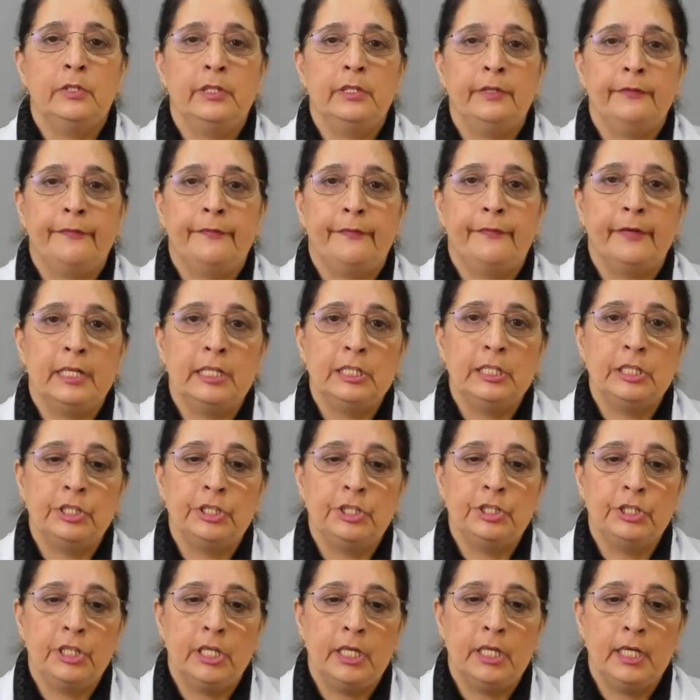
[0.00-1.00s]

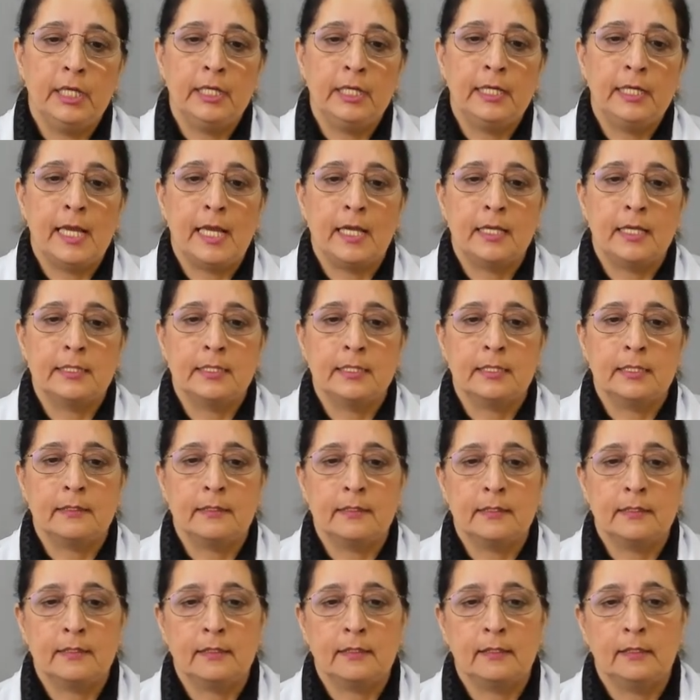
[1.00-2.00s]
differentiate as a
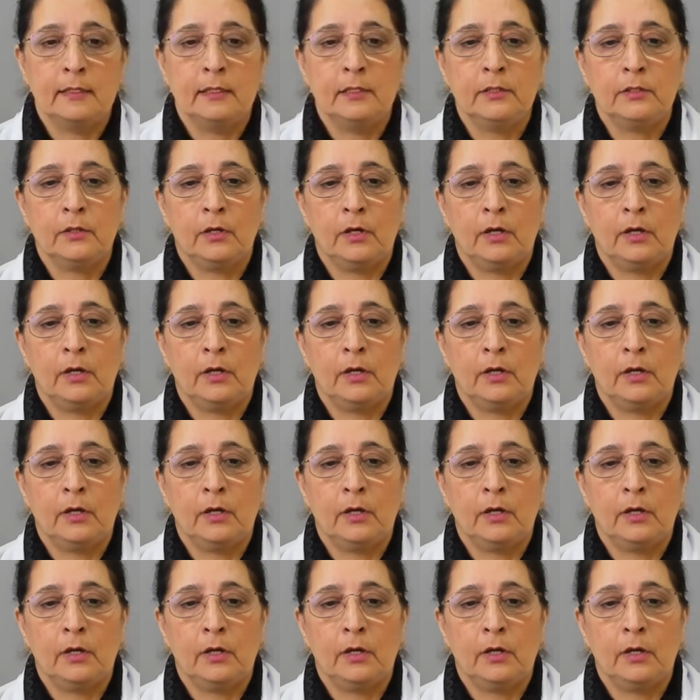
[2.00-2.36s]
result